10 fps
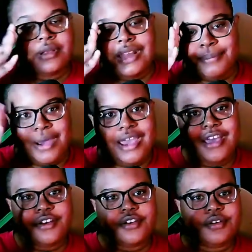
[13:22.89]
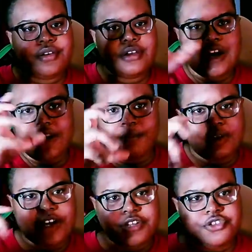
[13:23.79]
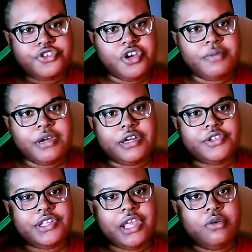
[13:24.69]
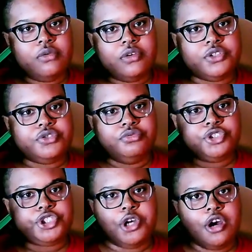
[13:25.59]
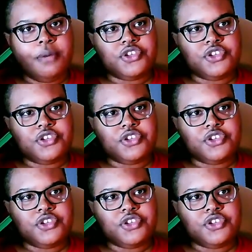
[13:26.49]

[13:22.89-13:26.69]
like my editor kind of blends the jump cuts so they don't look too sharp.